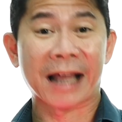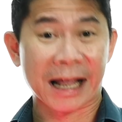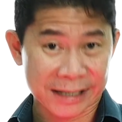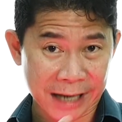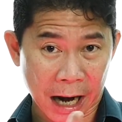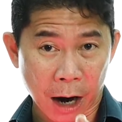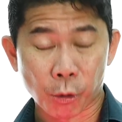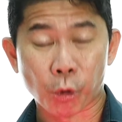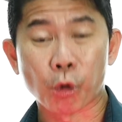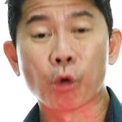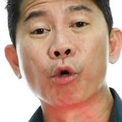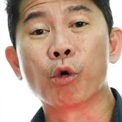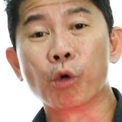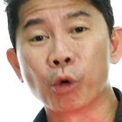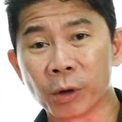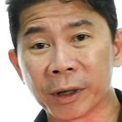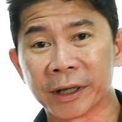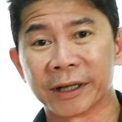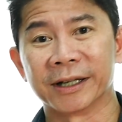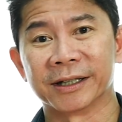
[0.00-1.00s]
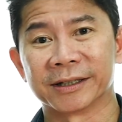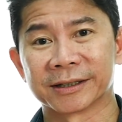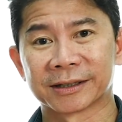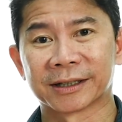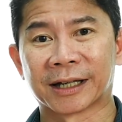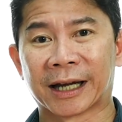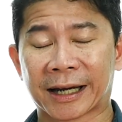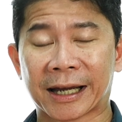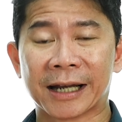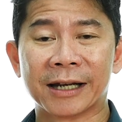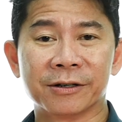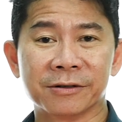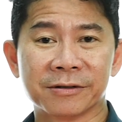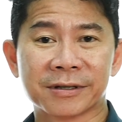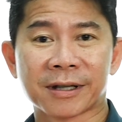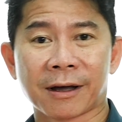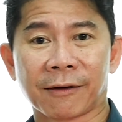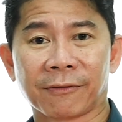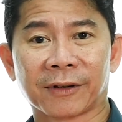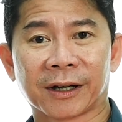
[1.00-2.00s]
That's how cool it is. I can do
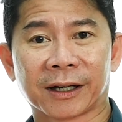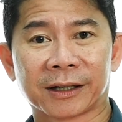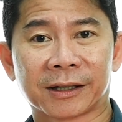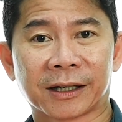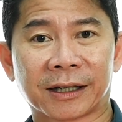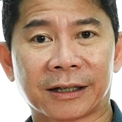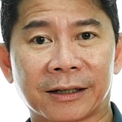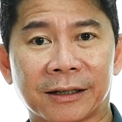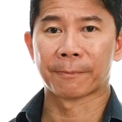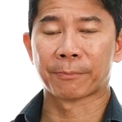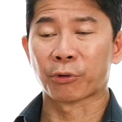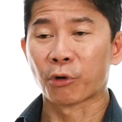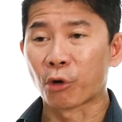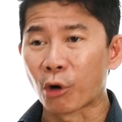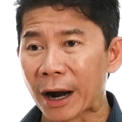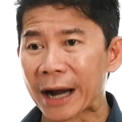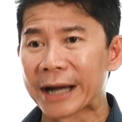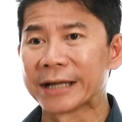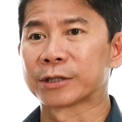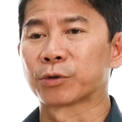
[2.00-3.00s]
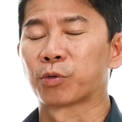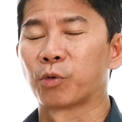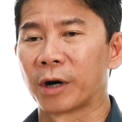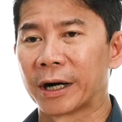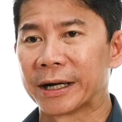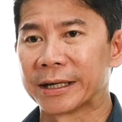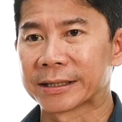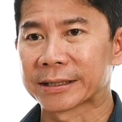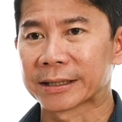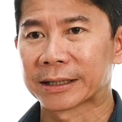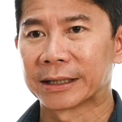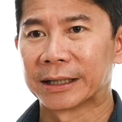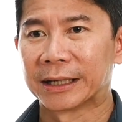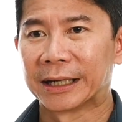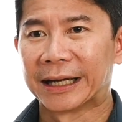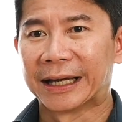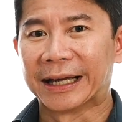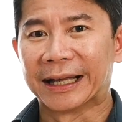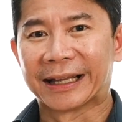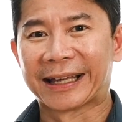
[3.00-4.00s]
stuff like that. Price-wise,
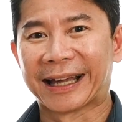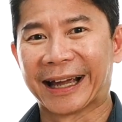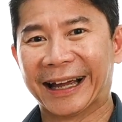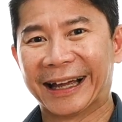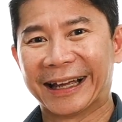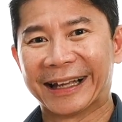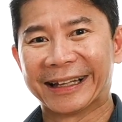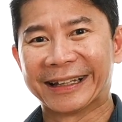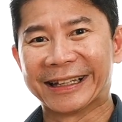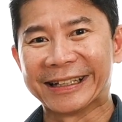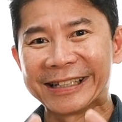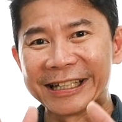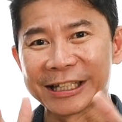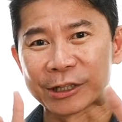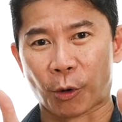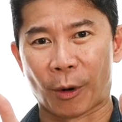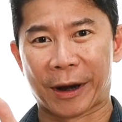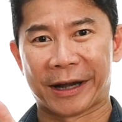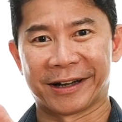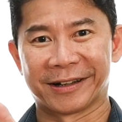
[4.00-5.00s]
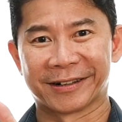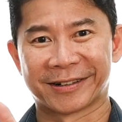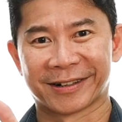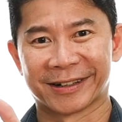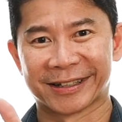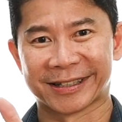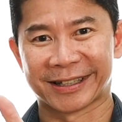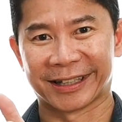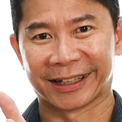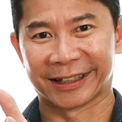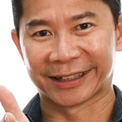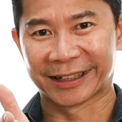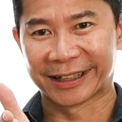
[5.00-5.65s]
this is quite interesting.